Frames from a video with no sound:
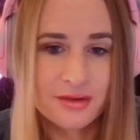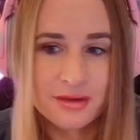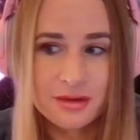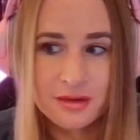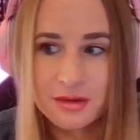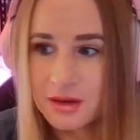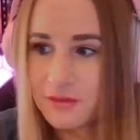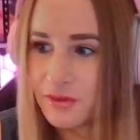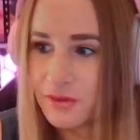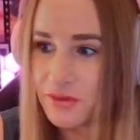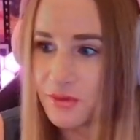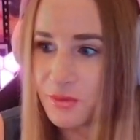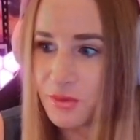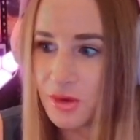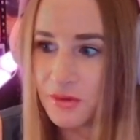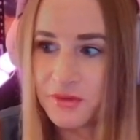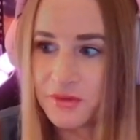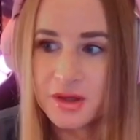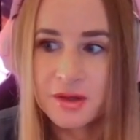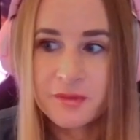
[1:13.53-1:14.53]
I've got some
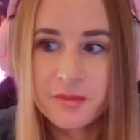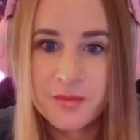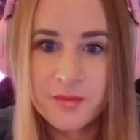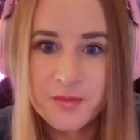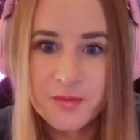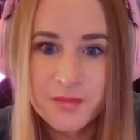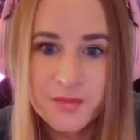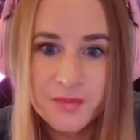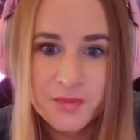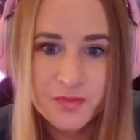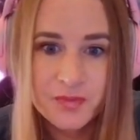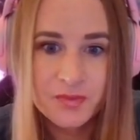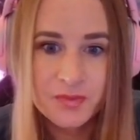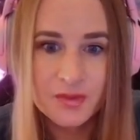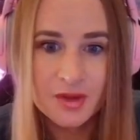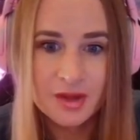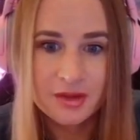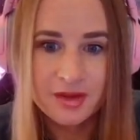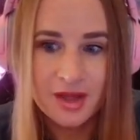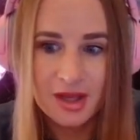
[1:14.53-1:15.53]
coffee.
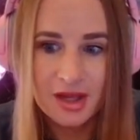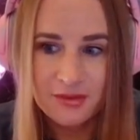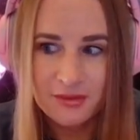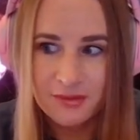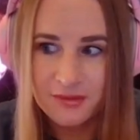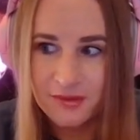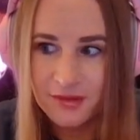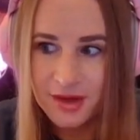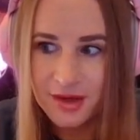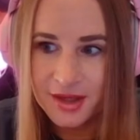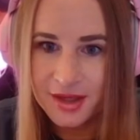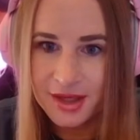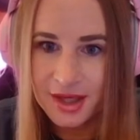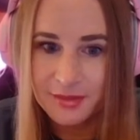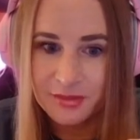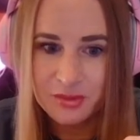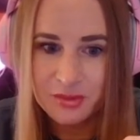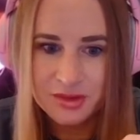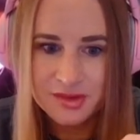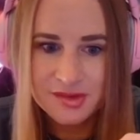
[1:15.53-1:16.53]
10 free
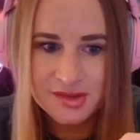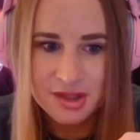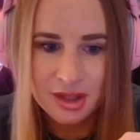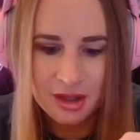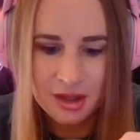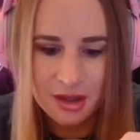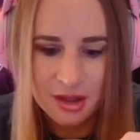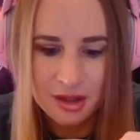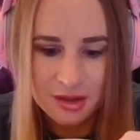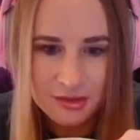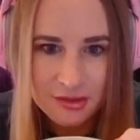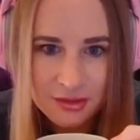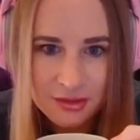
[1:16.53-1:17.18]
games, what a start.